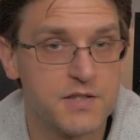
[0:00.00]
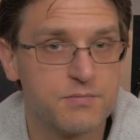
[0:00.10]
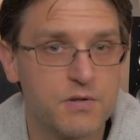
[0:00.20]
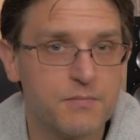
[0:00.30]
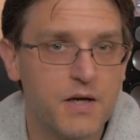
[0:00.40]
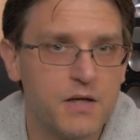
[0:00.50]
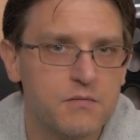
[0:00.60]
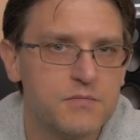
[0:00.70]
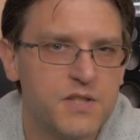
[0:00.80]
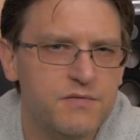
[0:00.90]
That's what
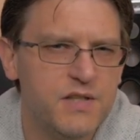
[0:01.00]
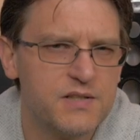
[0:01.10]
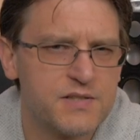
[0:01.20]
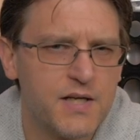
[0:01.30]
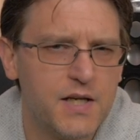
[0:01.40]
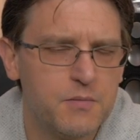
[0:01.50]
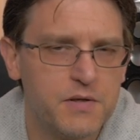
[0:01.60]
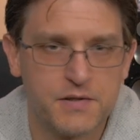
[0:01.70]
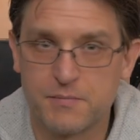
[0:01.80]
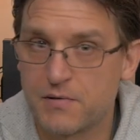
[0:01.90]
my TV is telling
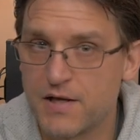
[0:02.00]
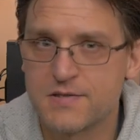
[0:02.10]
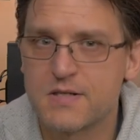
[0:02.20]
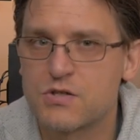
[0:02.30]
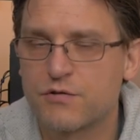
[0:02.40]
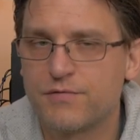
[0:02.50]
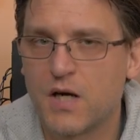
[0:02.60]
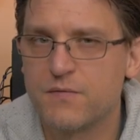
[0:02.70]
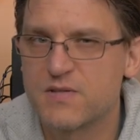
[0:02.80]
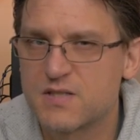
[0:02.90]
me. The PlayStation
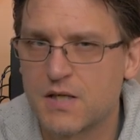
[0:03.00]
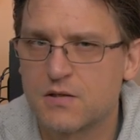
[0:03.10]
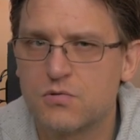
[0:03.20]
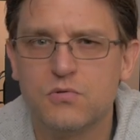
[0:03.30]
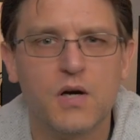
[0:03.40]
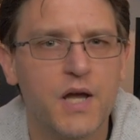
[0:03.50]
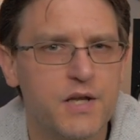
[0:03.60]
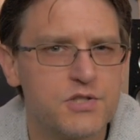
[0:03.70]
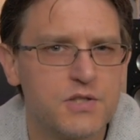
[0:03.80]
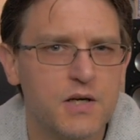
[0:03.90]
5 is set to
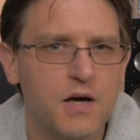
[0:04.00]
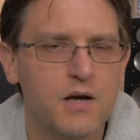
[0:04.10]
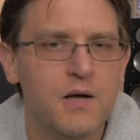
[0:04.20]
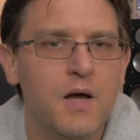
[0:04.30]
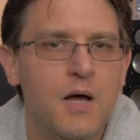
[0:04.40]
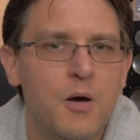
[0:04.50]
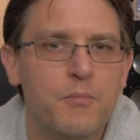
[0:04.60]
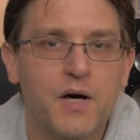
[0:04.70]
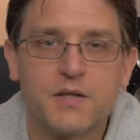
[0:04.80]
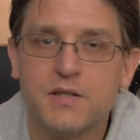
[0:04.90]
HDR
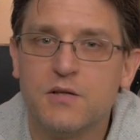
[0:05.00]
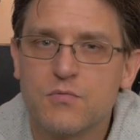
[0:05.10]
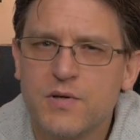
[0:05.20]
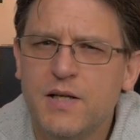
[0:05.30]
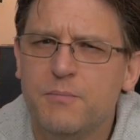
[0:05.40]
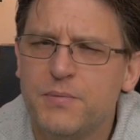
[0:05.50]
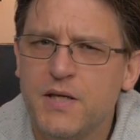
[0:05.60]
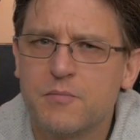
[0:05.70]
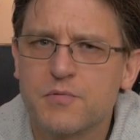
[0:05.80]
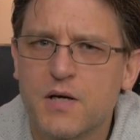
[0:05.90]
but the real peak